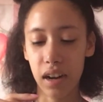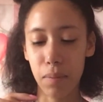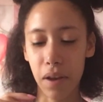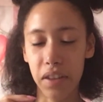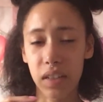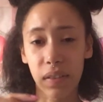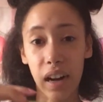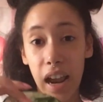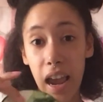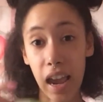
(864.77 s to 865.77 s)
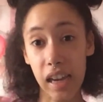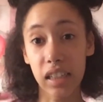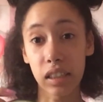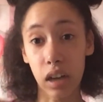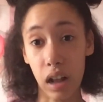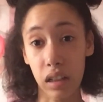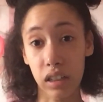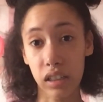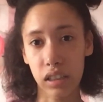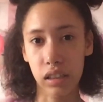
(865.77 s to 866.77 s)
and I bought this for
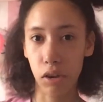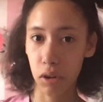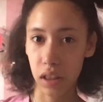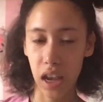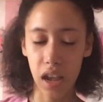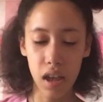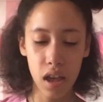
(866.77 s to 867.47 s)
$8 locally.